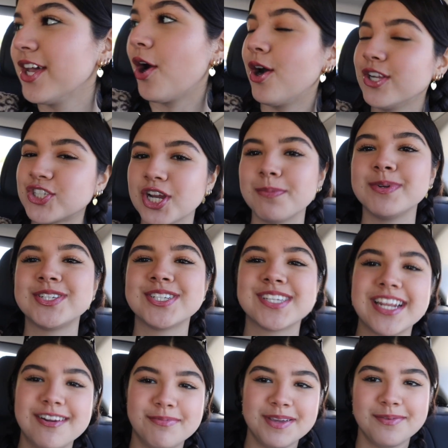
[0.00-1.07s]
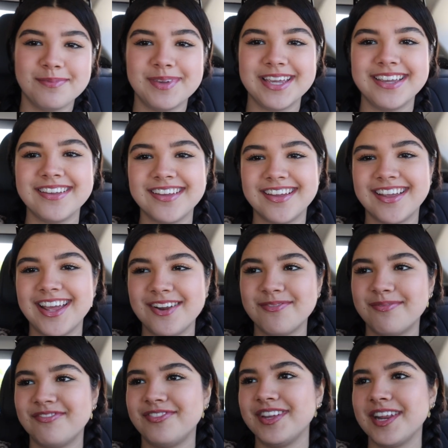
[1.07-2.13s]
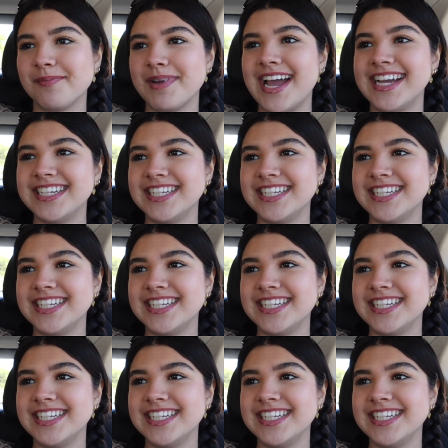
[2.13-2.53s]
The whole trip is just gonna be me and feeding my